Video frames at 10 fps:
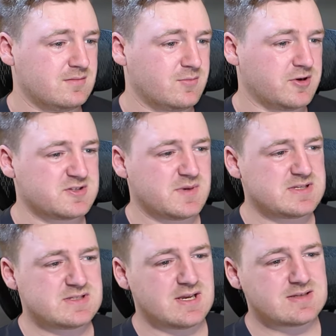Broncos by
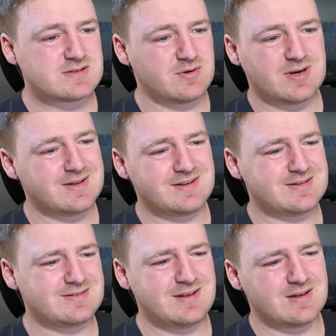six. So I think
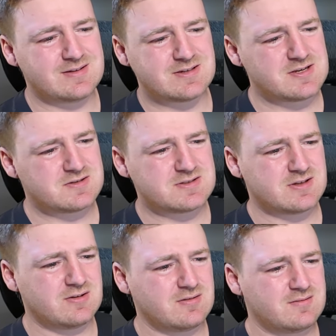that, yeah, the Sharks will
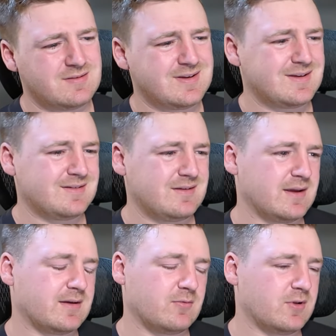still.
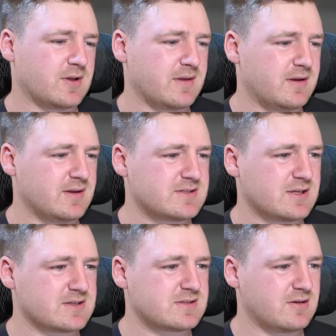We'll lock that in at
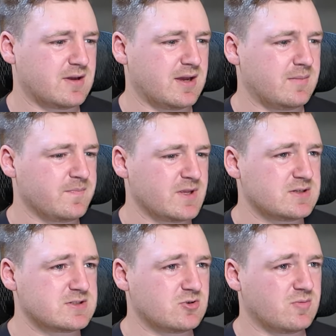six. Okay.
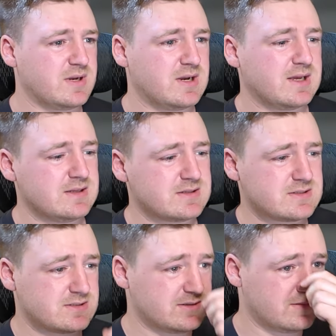Storm and
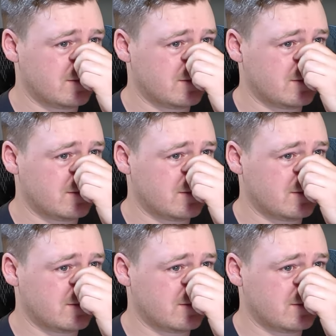Knights.